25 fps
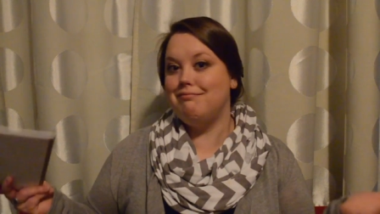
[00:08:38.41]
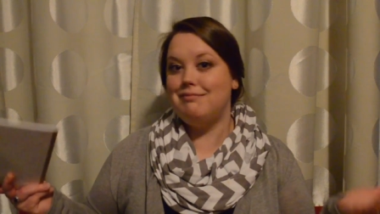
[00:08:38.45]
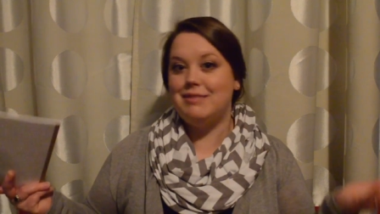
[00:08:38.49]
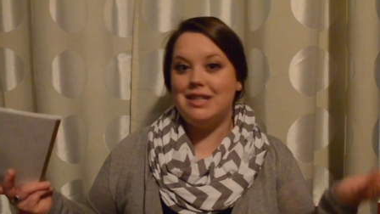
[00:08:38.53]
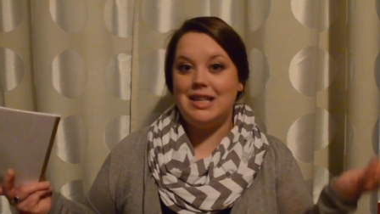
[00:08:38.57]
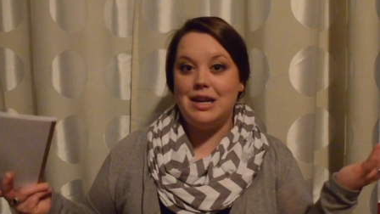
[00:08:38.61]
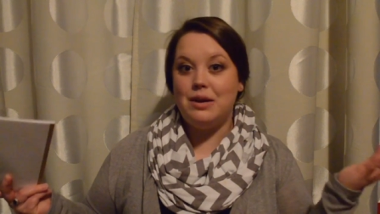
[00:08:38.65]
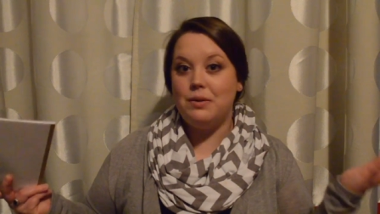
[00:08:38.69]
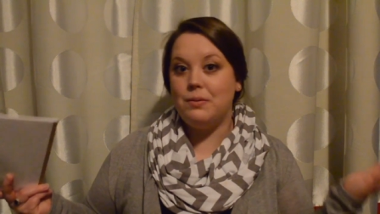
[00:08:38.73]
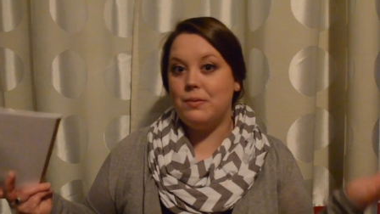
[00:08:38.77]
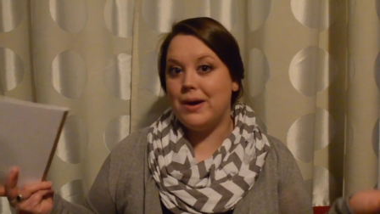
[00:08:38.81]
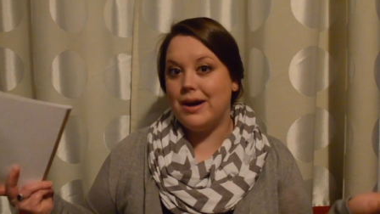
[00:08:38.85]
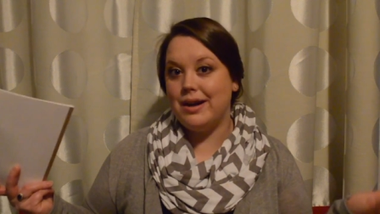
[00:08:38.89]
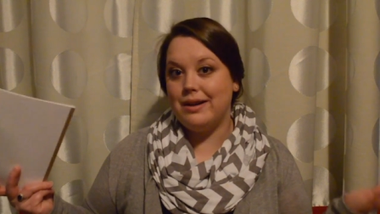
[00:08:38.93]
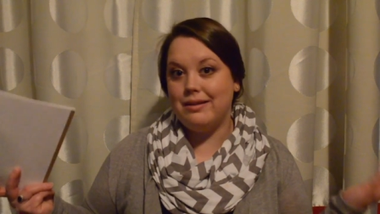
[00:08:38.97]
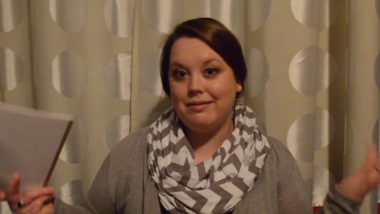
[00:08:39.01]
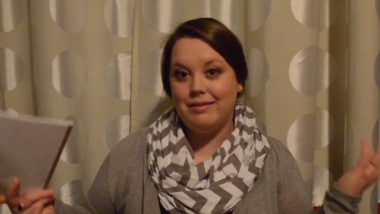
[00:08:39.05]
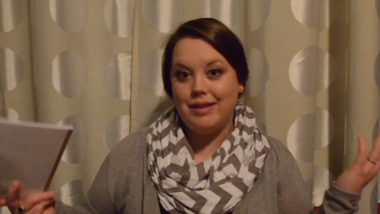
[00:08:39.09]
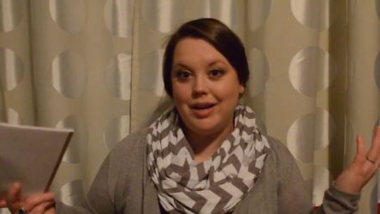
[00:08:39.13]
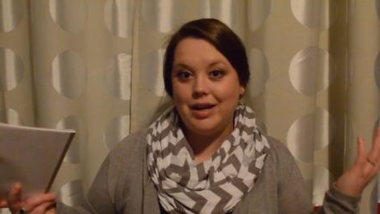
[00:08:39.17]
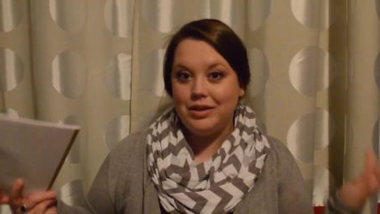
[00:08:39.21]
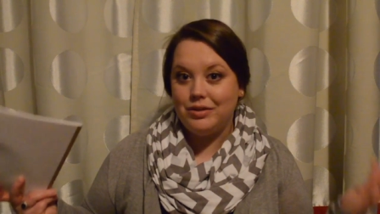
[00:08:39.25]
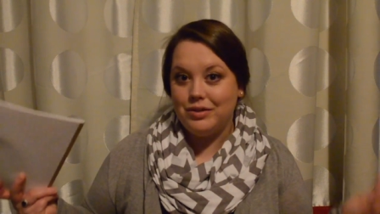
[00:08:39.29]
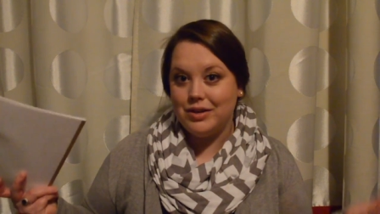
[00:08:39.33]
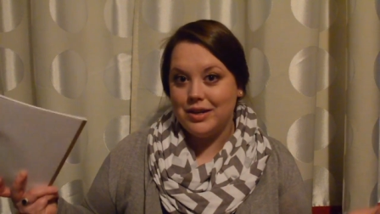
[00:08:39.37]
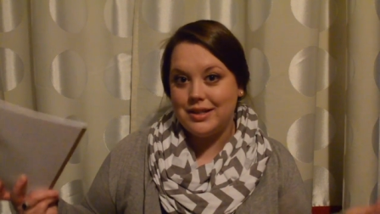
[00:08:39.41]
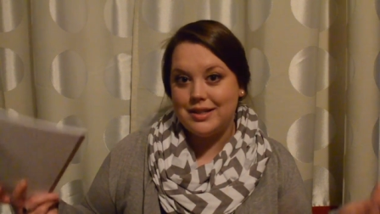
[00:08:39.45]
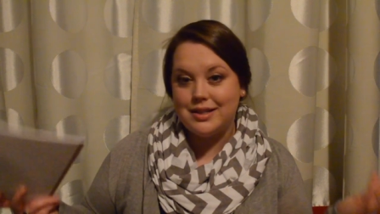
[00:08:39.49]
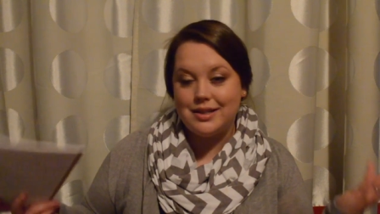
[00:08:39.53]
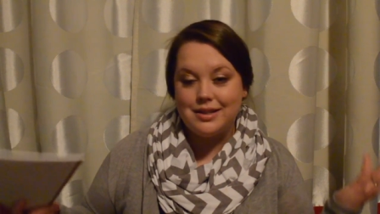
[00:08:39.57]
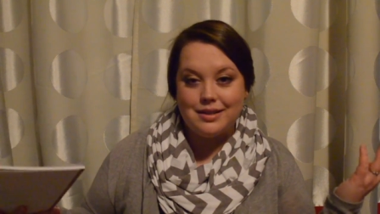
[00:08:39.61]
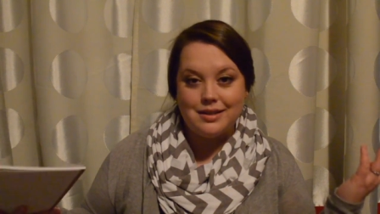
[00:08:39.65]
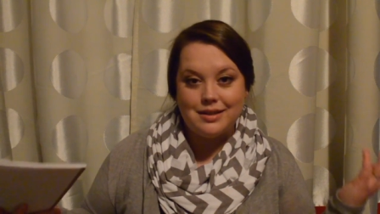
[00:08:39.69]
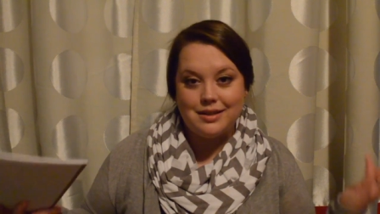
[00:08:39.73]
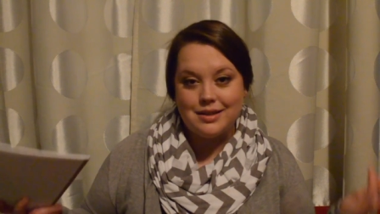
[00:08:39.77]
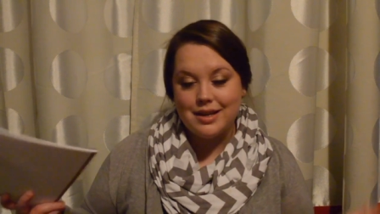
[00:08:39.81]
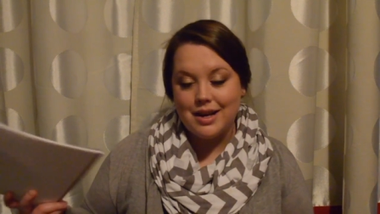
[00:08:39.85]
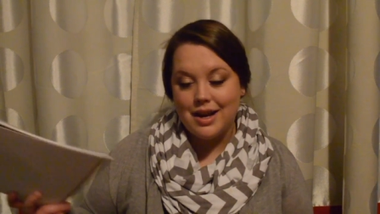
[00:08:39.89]
see what
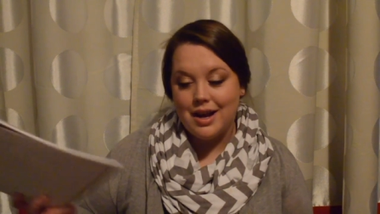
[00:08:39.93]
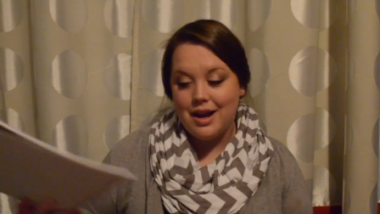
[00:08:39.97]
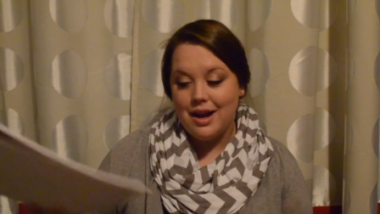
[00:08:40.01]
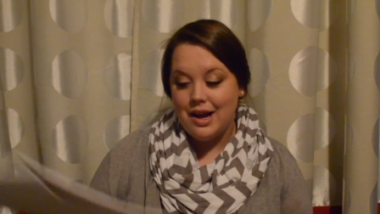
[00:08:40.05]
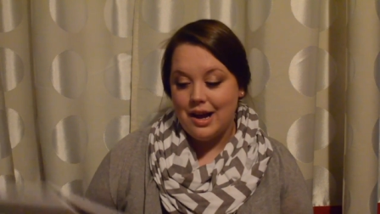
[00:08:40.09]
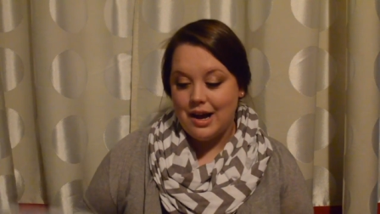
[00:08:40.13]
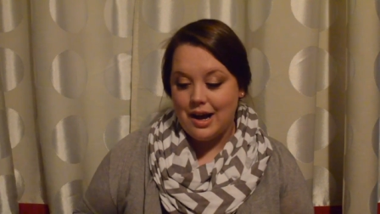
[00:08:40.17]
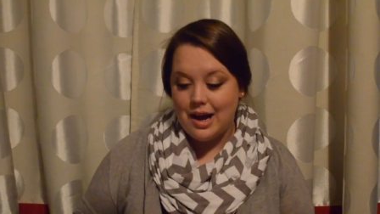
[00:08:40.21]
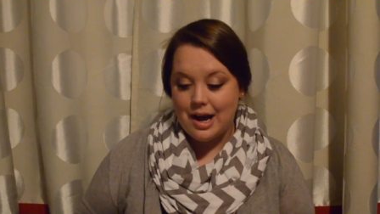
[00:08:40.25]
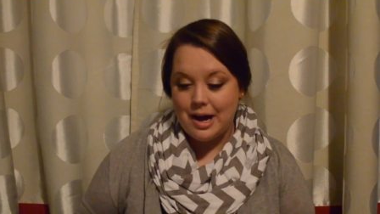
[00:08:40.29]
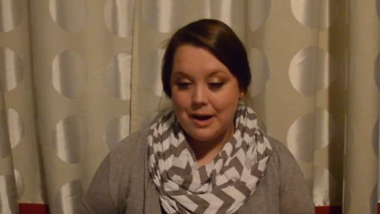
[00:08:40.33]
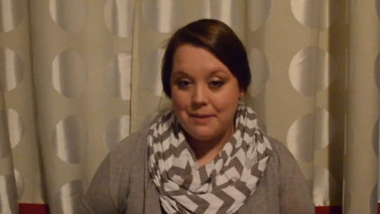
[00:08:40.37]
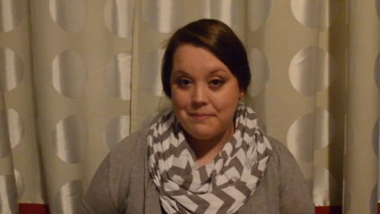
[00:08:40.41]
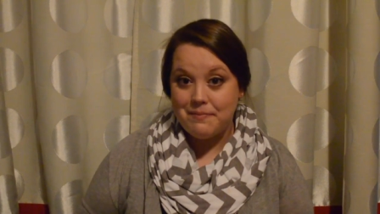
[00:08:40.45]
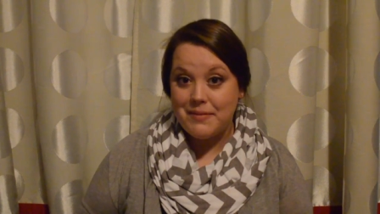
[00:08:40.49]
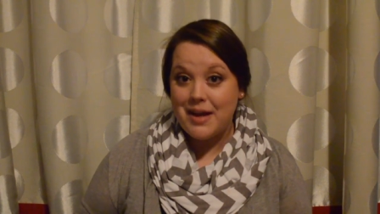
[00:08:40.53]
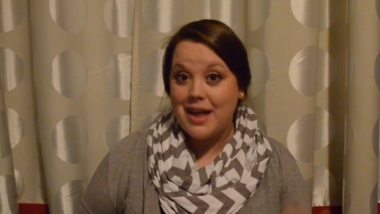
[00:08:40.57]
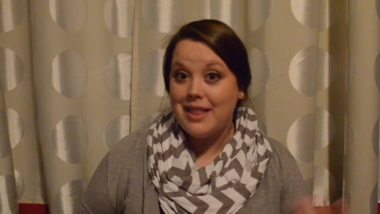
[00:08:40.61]
increases um,